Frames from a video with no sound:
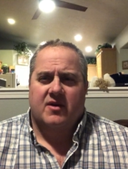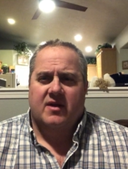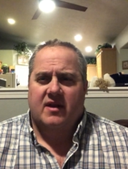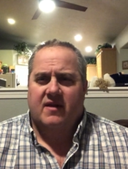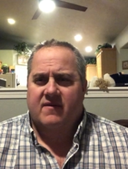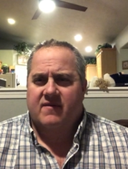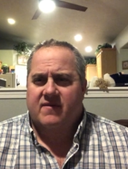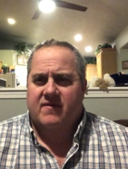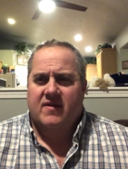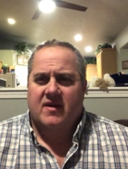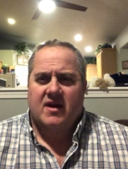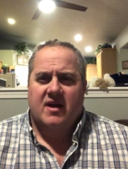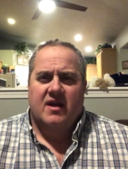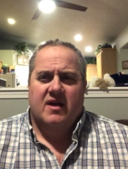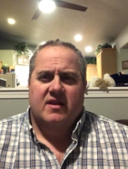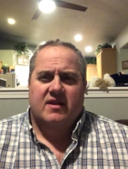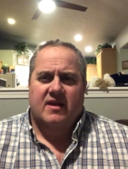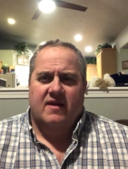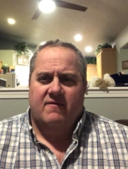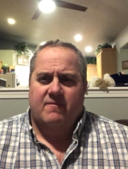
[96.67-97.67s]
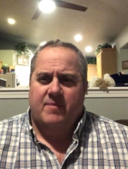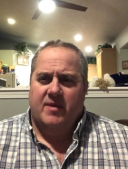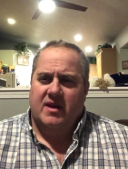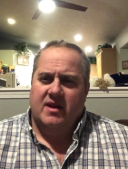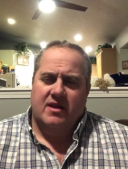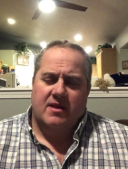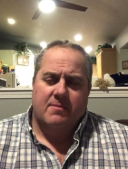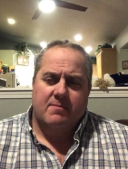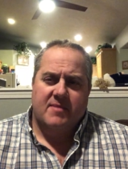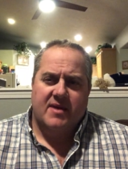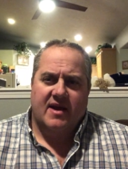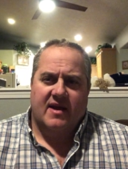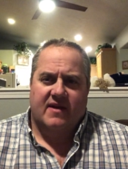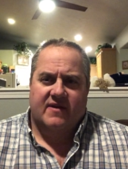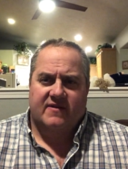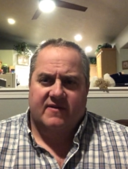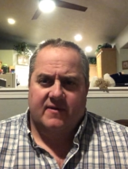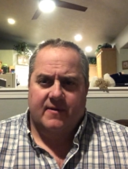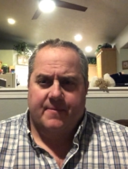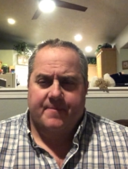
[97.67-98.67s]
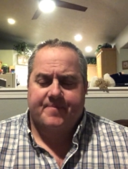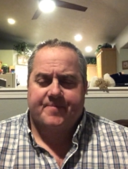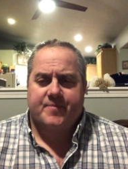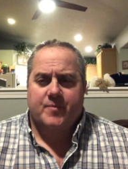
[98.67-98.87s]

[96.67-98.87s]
and they've they've been in the mix.